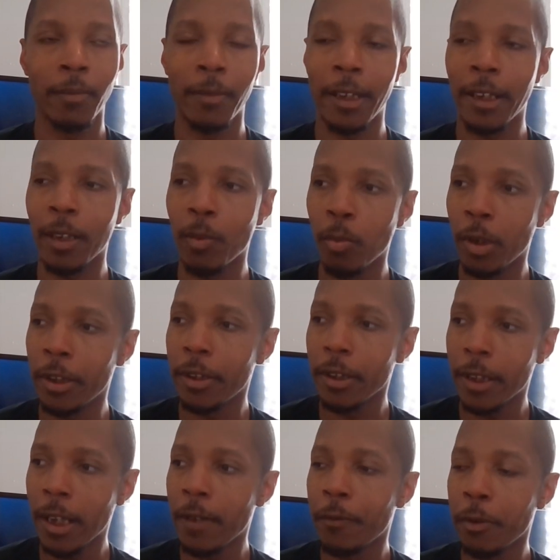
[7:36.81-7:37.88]
I'm like, what
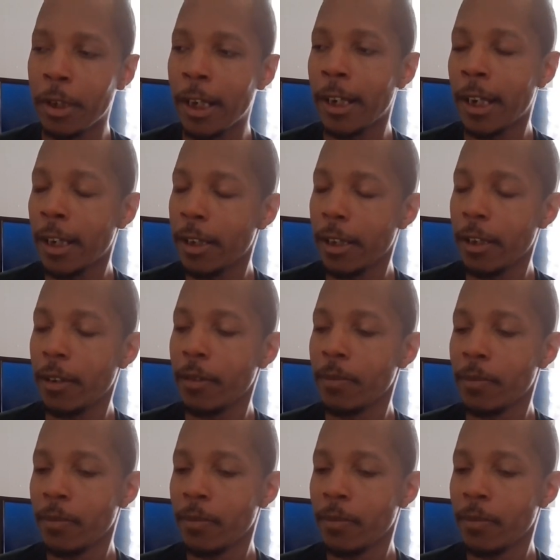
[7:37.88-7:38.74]
gave you that idea?